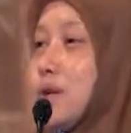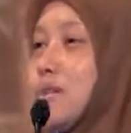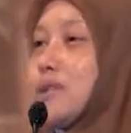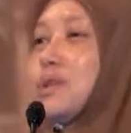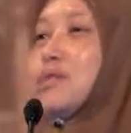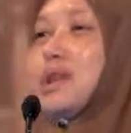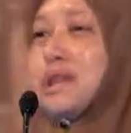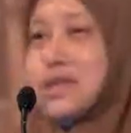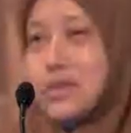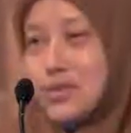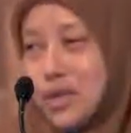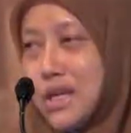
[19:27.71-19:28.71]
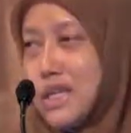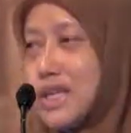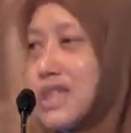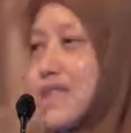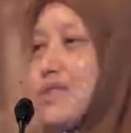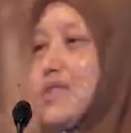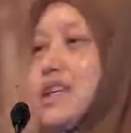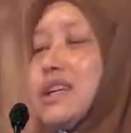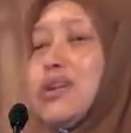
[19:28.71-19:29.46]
of the greatest creations of the